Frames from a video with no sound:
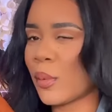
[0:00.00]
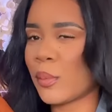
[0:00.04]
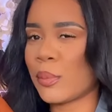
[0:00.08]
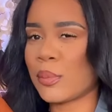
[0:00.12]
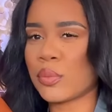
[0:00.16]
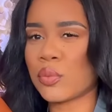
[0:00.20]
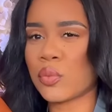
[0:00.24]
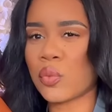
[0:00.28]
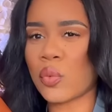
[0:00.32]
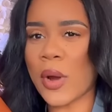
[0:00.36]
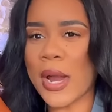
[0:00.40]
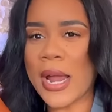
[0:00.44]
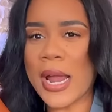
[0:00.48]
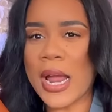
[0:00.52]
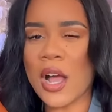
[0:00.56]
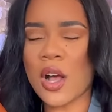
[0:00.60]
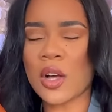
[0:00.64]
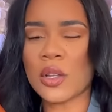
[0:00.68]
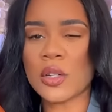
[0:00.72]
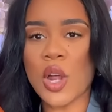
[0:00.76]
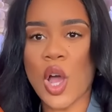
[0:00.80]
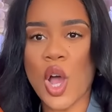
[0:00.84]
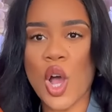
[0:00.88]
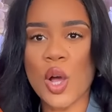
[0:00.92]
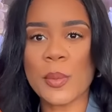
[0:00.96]

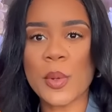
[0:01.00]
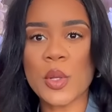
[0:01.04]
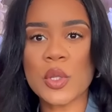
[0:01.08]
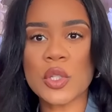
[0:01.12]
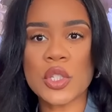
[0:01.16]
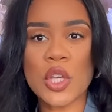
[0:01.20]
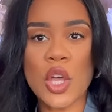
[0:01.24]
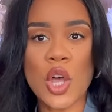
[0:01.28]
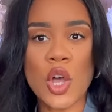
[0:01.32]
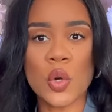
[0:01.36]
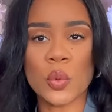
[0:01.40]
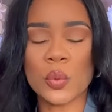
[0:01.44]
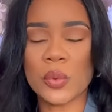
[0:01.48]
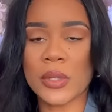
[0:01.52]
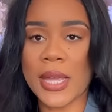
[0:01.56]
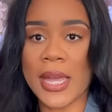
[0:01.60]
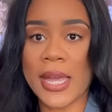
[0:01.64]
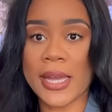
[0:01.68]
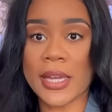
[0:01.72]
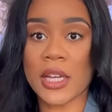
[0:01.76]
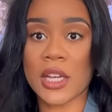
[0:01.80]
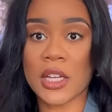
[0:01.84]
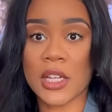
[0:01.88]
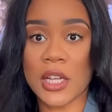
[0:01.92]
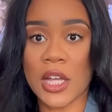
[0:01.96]
brown, almost
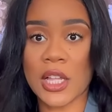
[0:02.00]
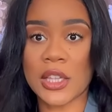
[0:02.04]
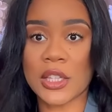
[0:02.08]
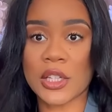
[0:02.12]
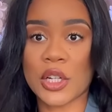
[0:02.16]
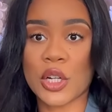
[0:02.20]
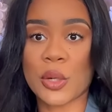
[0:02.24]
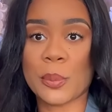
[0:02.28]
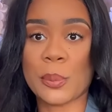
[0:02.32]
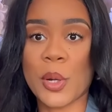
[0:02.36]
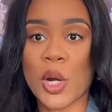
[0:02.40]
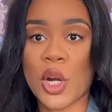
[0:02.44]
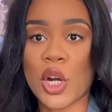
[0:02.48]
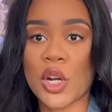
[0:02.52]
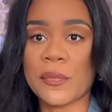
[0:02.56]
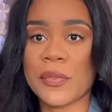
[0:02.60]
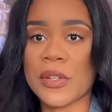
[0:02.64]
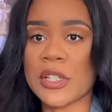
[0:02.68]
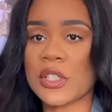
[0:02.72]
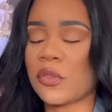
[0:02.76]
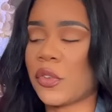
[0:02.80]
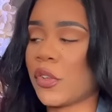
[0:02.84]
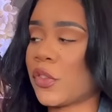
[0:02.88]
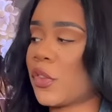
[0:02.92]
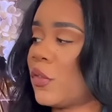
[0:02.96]
cognac color,
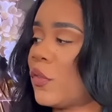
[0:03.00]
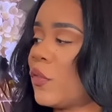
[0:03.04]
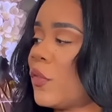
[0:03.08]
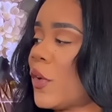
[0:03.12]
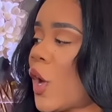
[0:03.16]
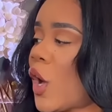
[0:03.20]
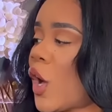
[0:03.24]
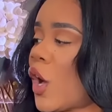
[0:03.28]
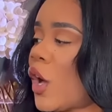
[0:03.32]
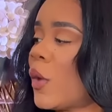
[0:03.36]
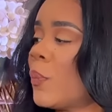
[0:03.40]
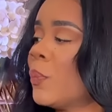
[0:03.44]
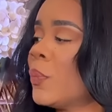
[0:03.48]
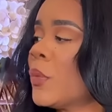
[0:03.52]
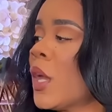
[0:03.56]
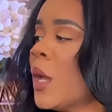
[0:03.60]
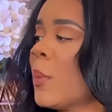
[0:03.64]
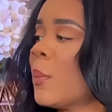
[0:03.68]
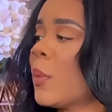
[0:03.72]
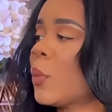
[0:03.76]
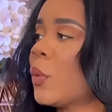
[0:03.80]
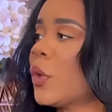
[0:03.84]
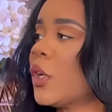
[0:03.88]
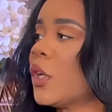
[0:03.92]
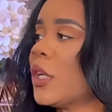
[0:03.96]
perfect for the fall.
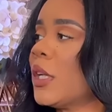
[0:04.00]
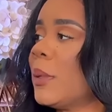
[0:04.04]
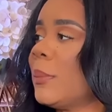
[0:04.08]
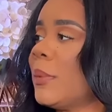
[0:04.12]
But we're gonna